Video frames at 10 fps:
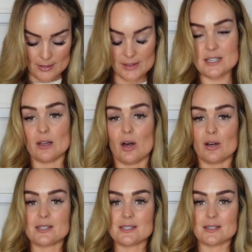There's a
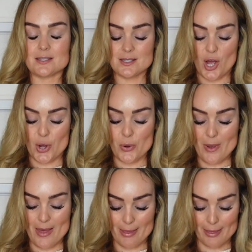lot,
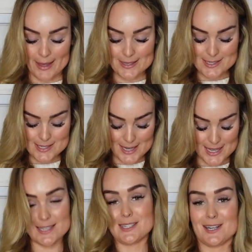so let's
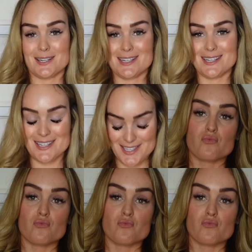get started.